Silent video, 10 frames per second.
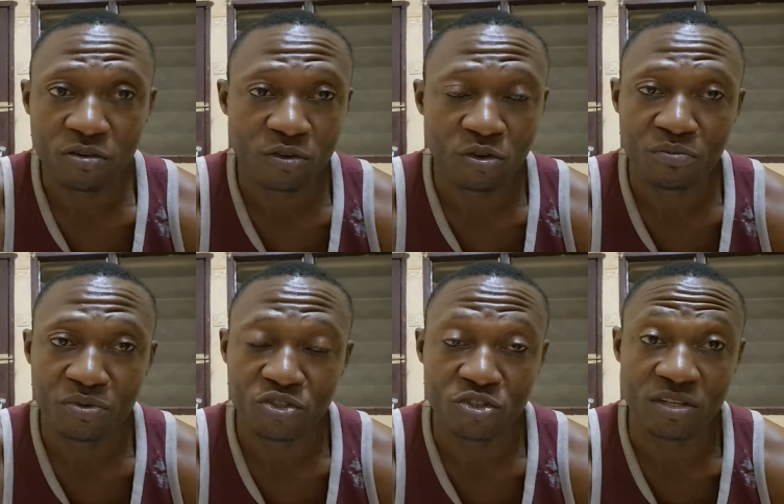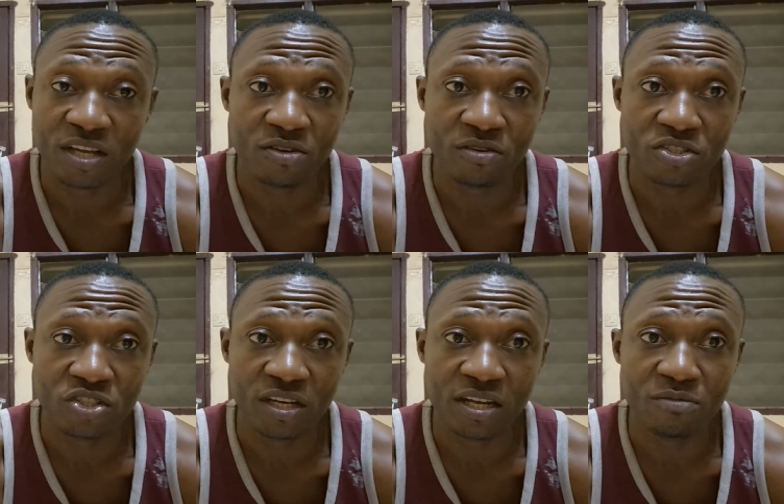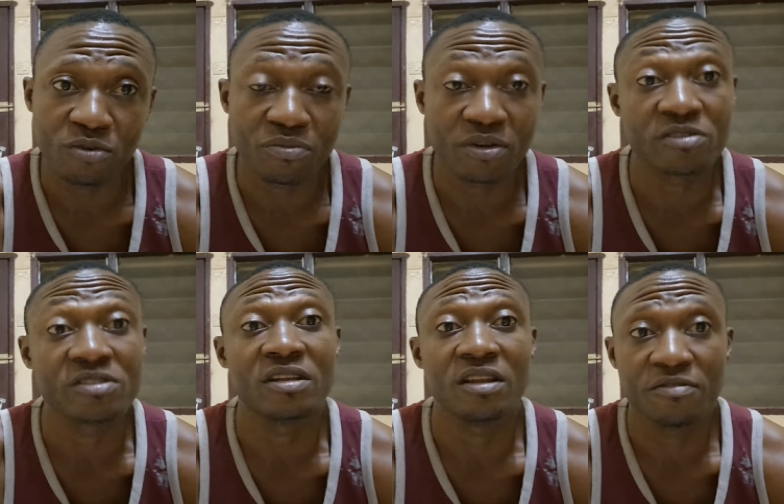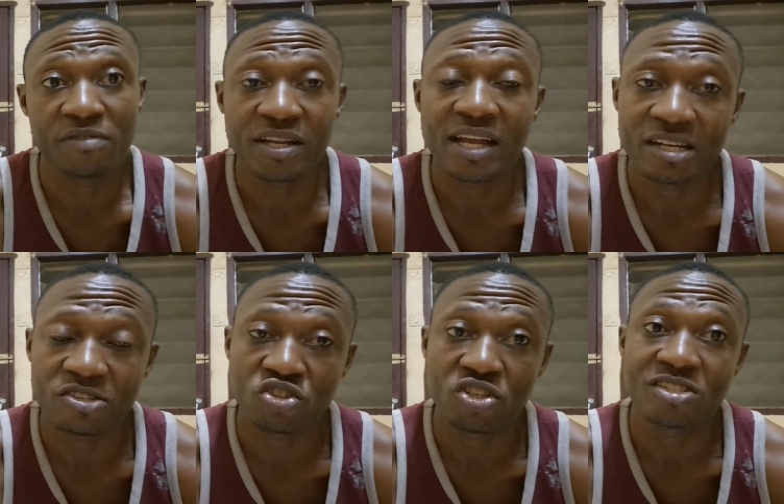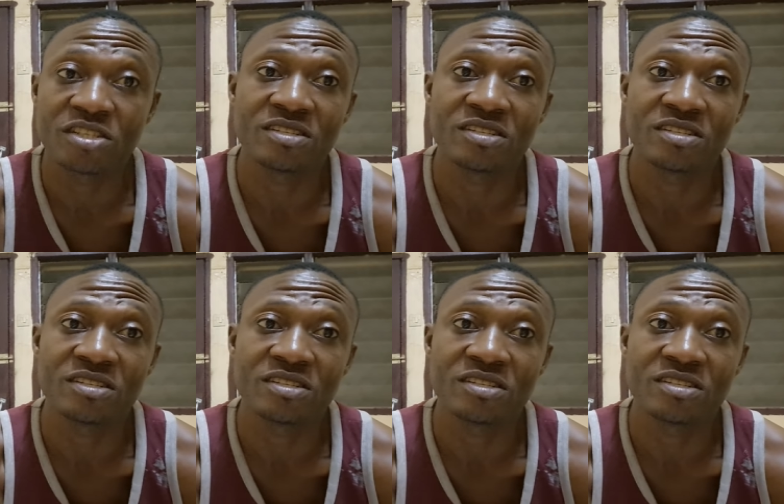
of the competition? They are not reaching anymore because the level has changed.